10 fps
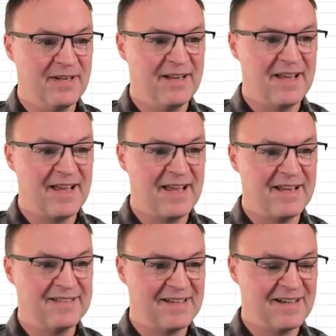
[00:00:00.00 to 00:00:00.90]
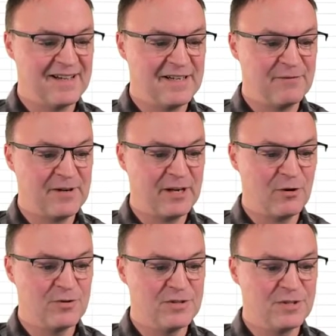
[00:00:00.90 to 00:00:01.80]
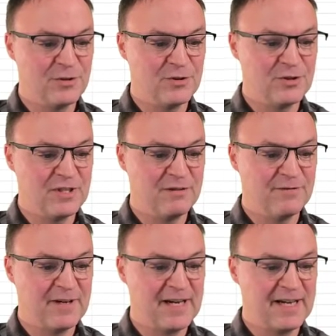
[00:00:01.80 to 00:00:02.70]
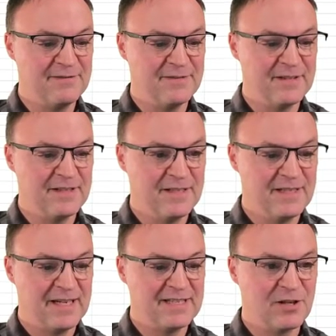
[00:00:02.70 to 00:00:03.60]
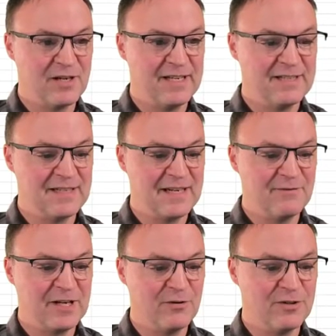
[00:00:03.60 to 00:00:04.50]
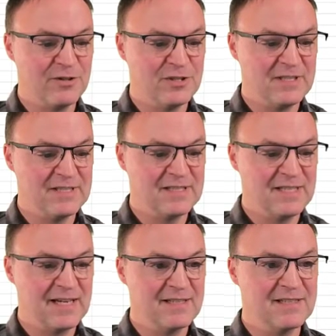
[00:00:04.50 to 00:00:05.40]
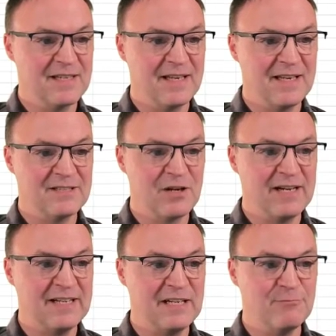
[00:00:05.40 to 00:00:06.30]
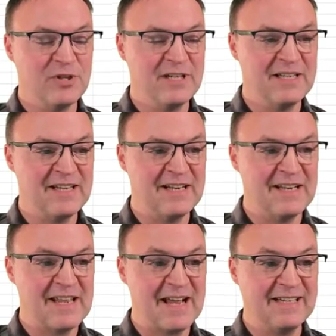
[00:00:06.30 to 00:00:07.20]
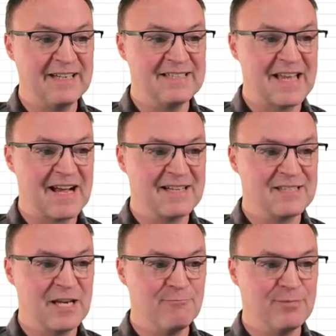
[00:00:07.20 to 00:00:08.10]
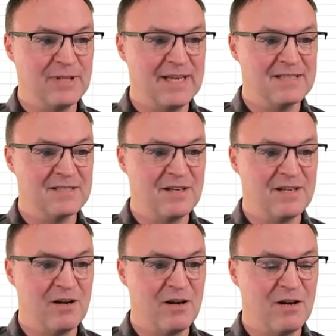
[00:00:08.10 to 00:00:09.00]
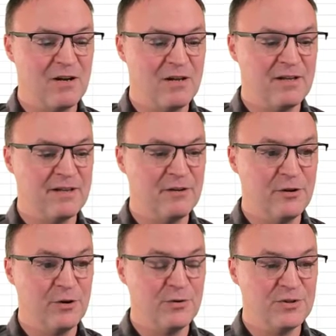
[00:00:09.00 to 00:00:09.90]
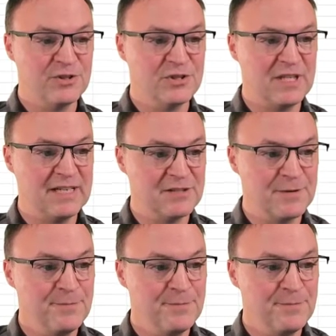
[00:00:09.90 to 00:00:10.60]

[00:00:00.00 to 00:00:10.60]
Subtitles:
And if I go to sheet 5, it's on it. And if I go to sheet 6, it's on it. It put it in that exact same place on all those sheets.